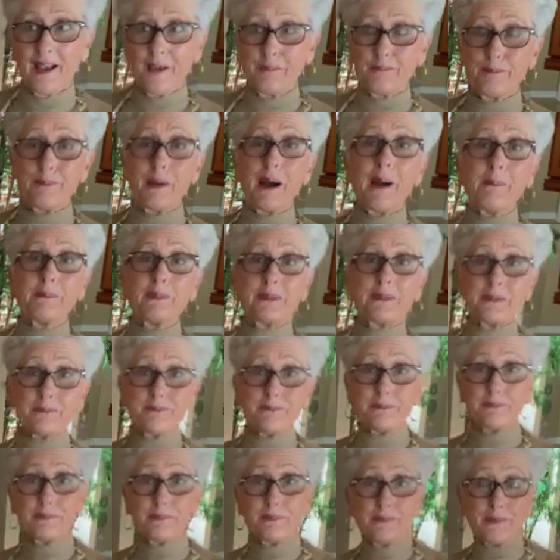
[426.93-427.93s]

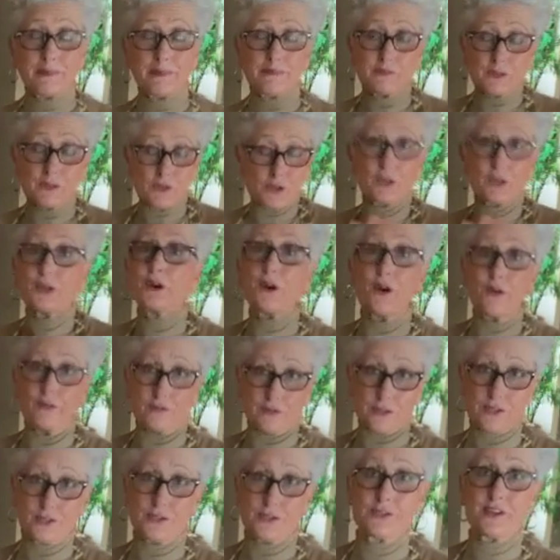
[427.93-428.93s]
pumpkin
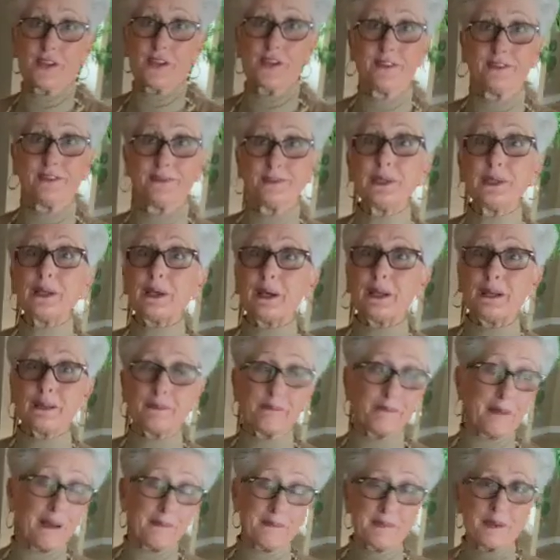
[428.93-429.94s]
turnovers. We call them
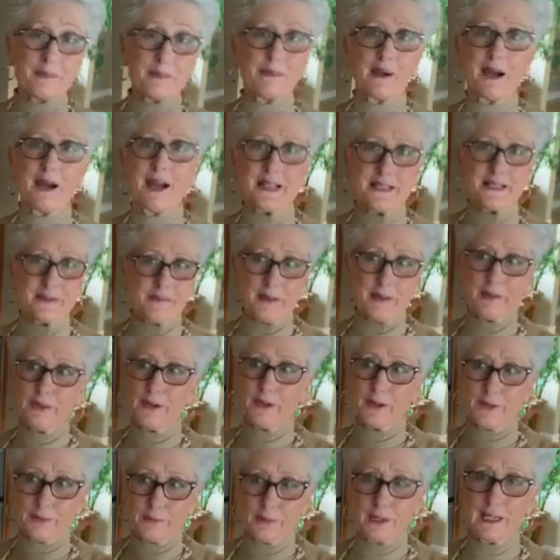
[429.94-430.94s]
pumpkin pies, but
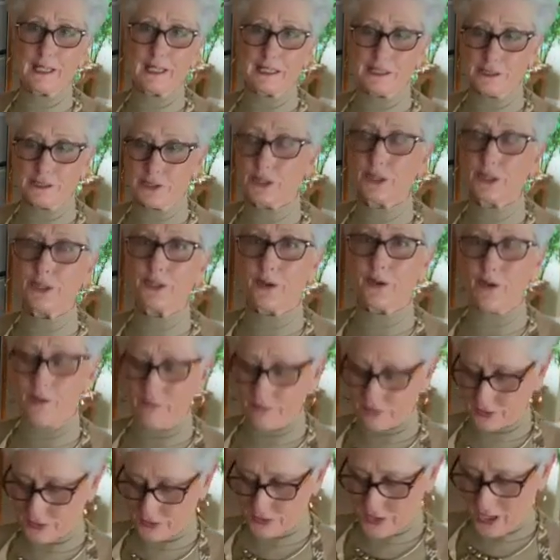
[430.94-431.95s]
they're really
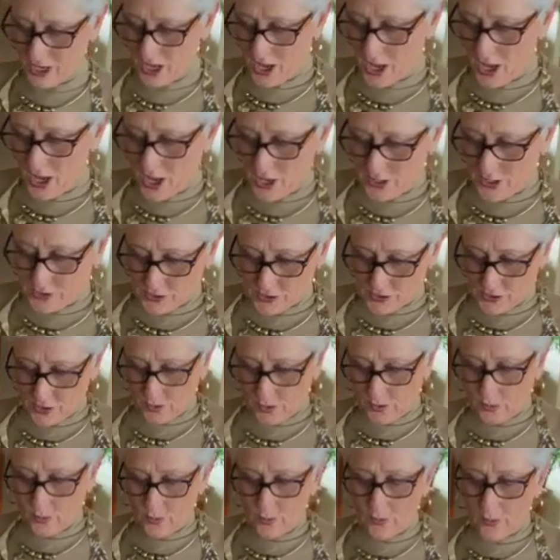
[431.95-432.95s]
turnovers.
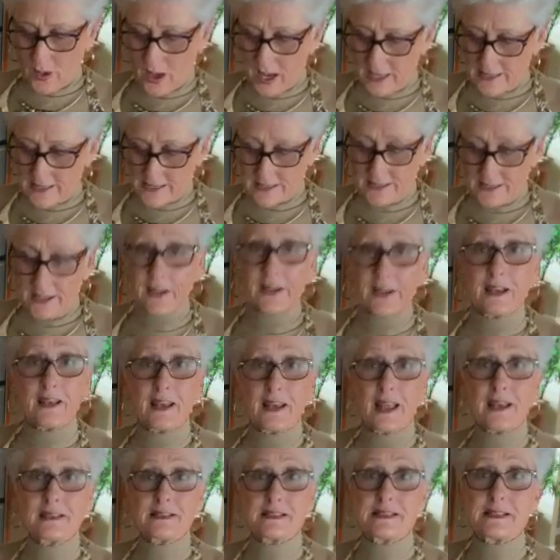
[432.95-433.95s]
So I started
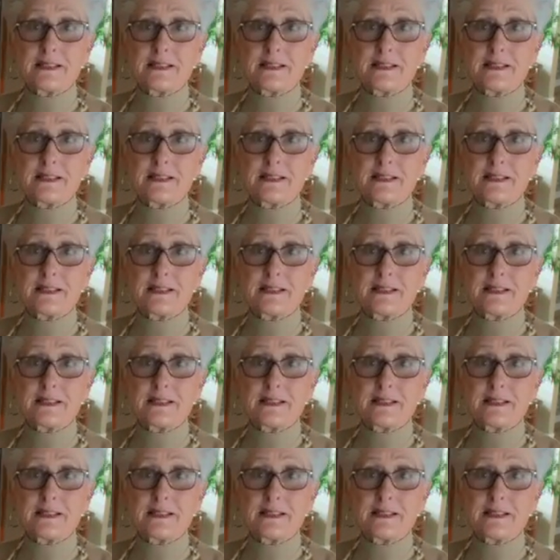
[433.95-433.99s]
last